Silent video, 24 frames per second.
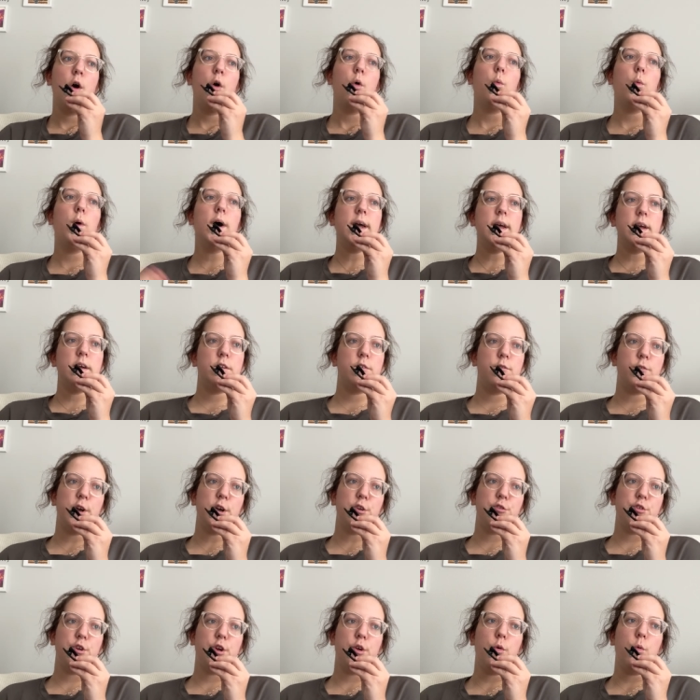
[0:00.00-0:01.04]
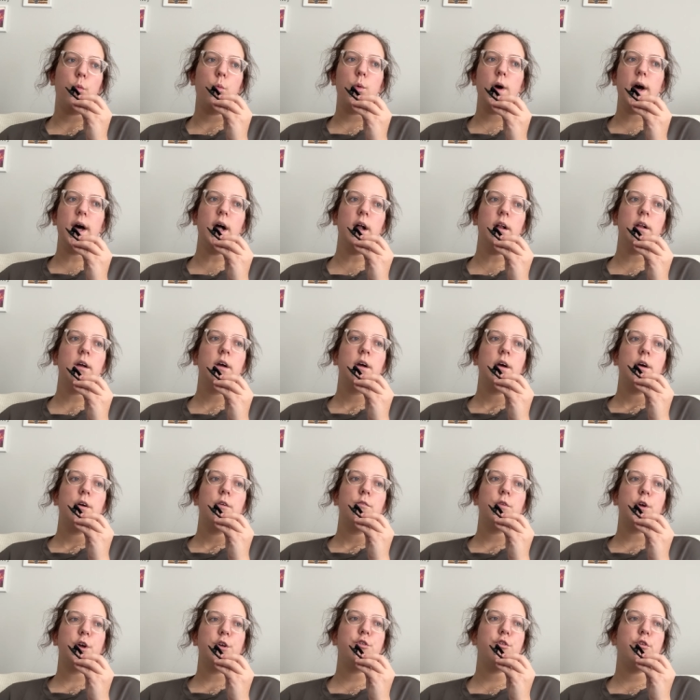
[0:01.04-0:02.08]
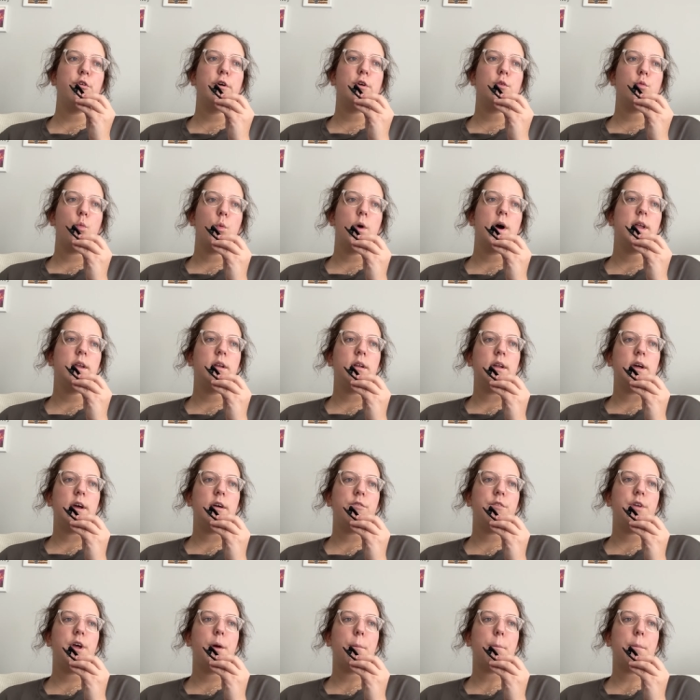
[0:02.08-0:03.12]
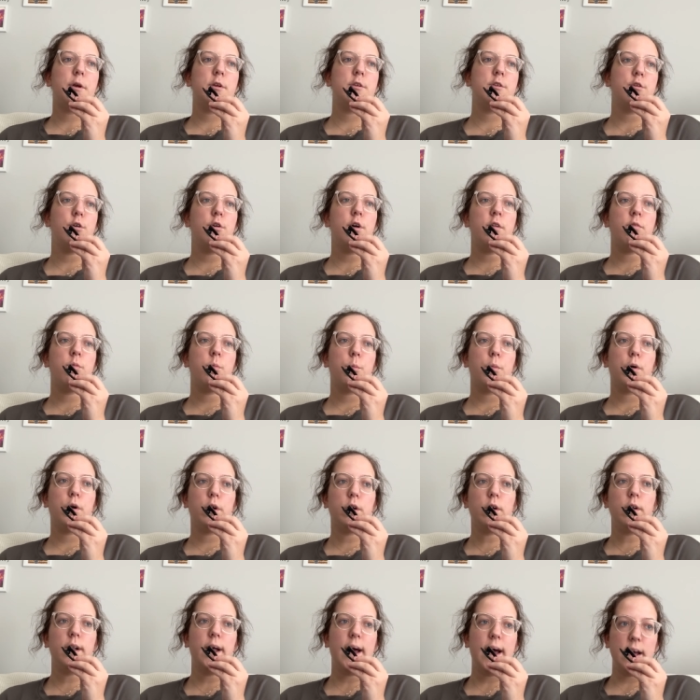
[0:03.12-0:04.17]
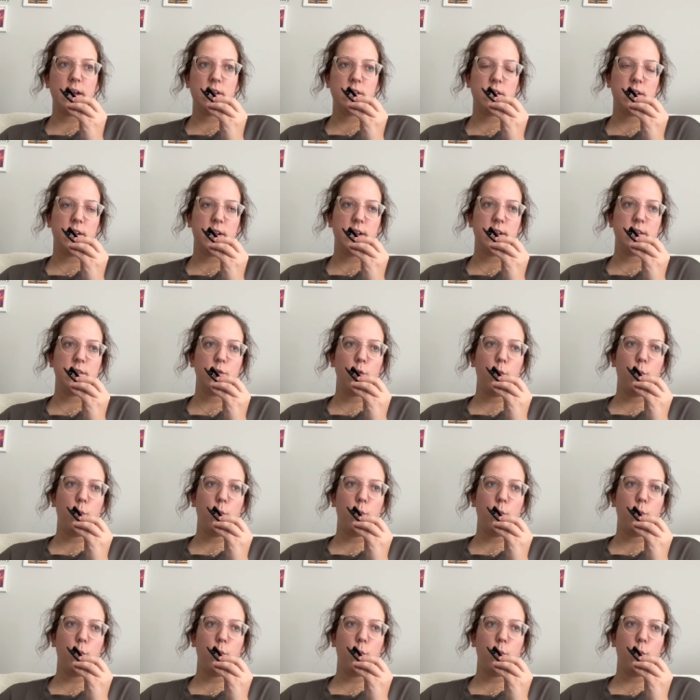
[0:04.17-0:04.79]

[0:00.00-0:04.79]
What is virtue? Well, virtue is one lived in pursuit of moral excellence,